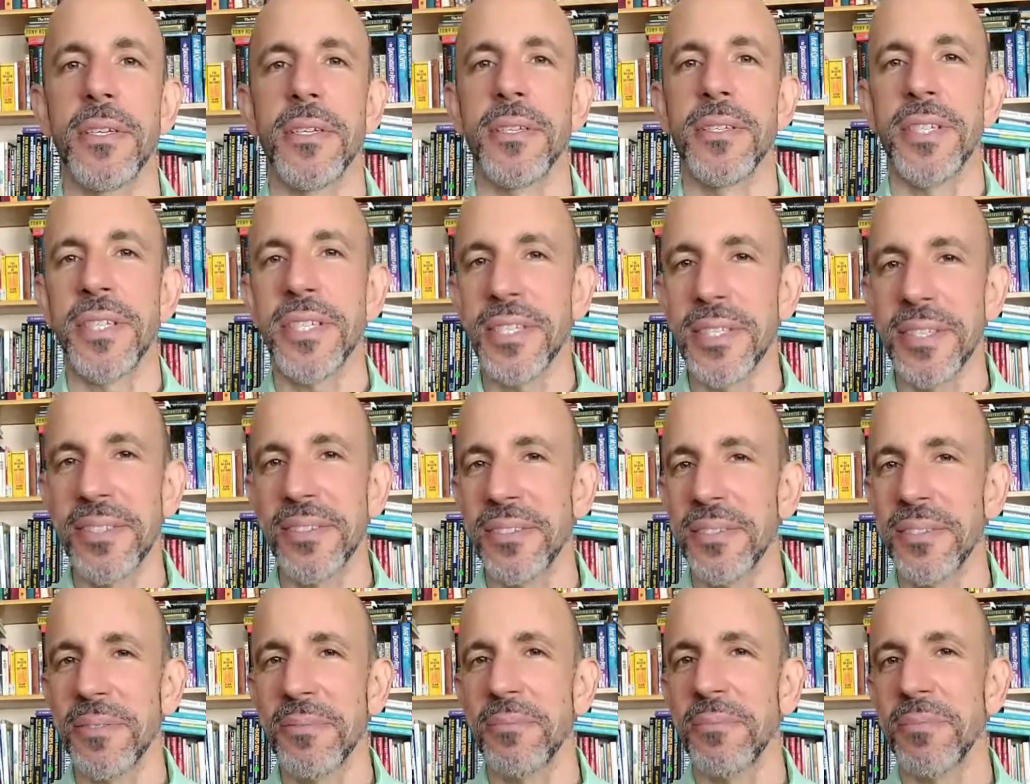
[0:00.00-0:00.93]
Just
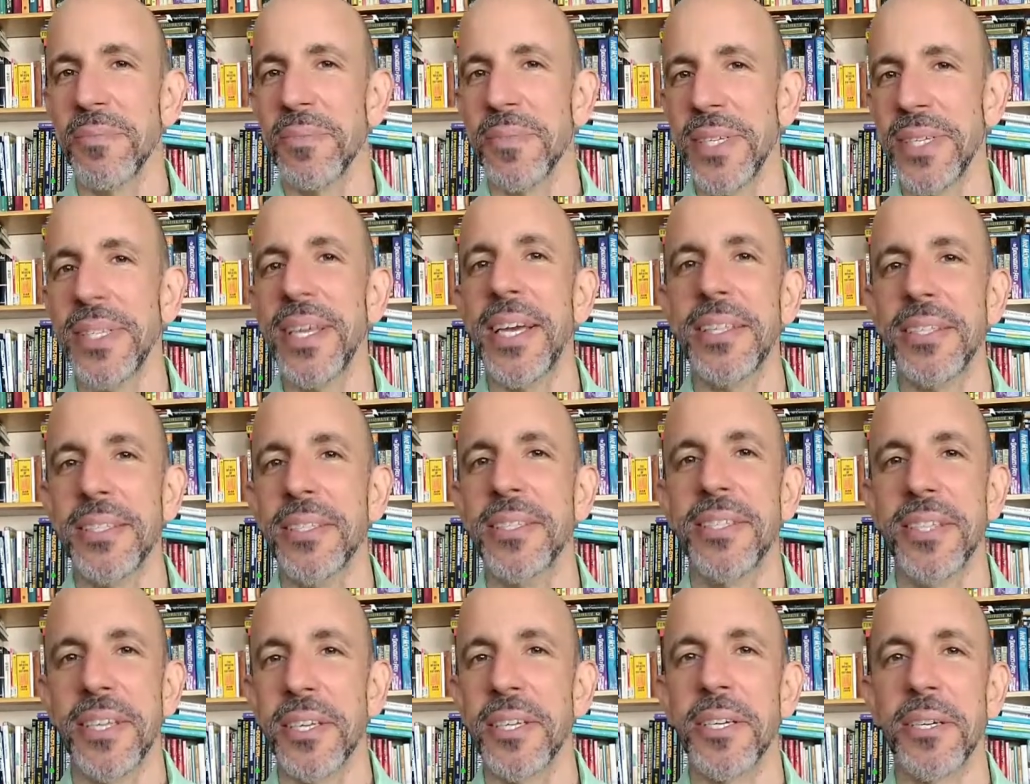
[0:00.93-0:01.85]
let that
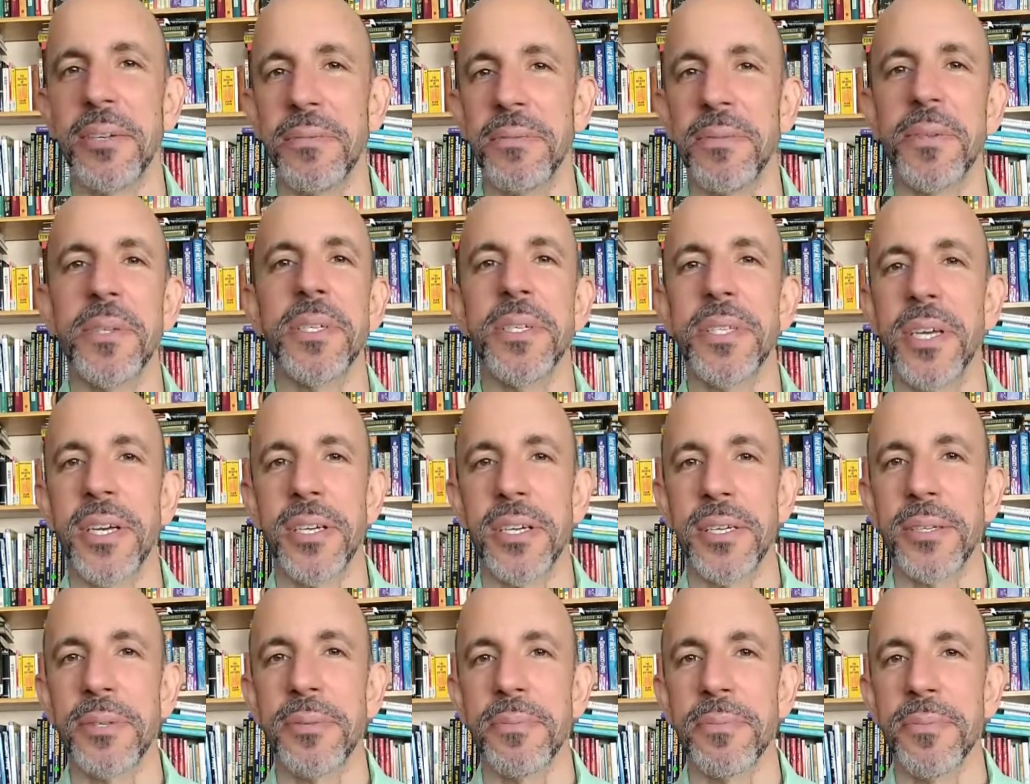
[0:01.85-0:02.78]
sink in for a
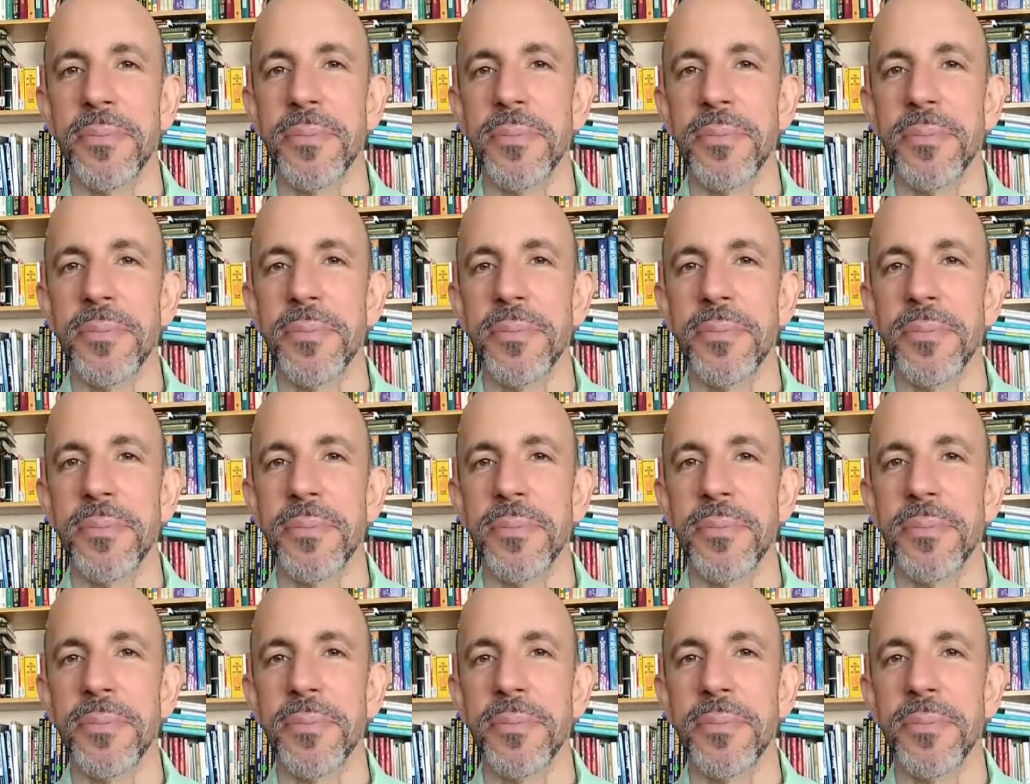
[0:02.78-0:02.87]
second.